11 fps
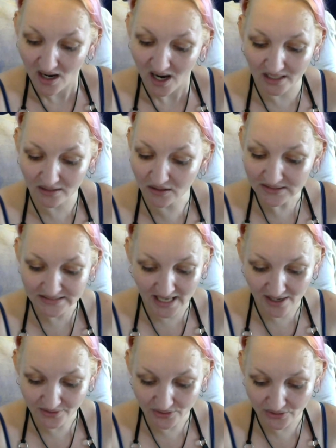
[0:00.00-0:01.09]
I looked
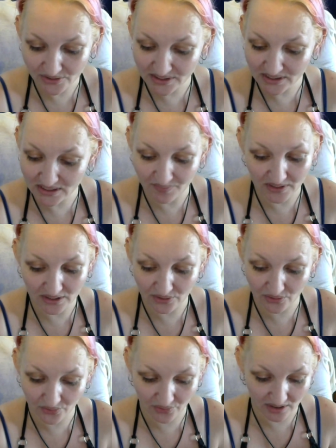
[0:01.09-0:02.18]
down at her sleeping in
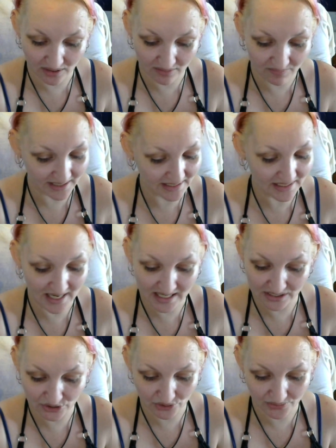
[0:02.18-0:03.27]
her crib like an
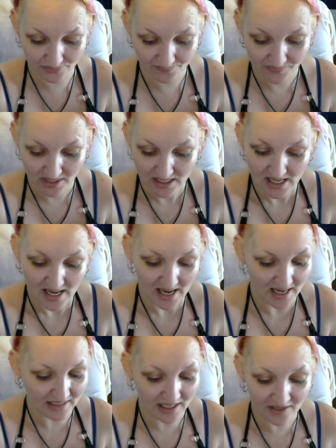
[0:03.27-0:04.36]
angel,
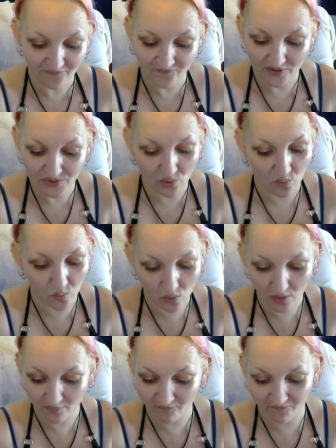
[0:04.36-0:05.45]
and I felt a
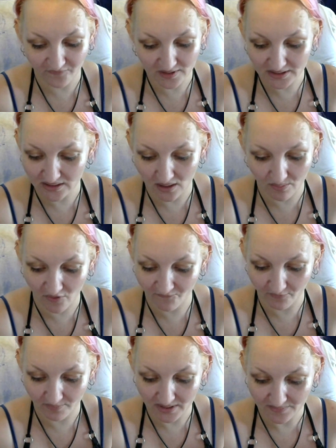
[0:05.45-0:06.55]
warm feeling come over
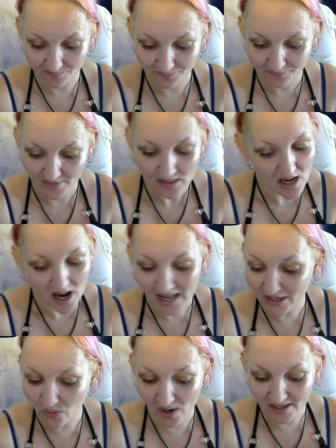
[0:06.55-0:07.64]
me. I
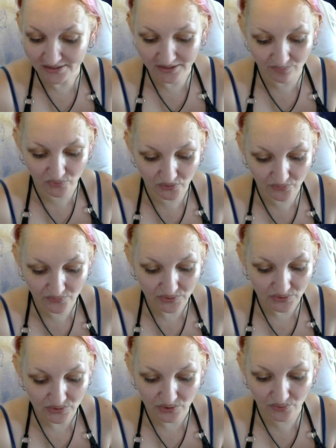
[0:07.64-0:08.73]
quietly moved
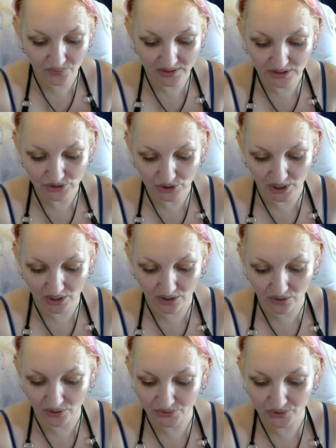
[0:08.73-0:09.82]
to the reading chair
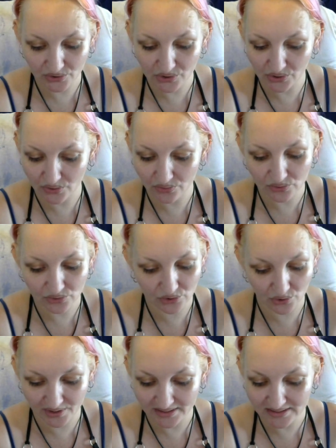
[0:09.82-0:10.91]
closer to
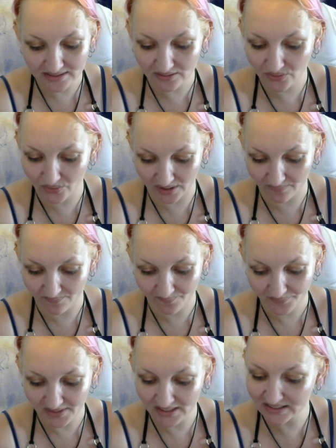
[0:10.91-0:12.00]
Joy's crib
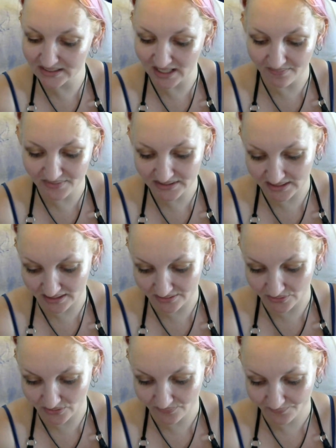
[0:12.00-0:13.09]
and sat beside her.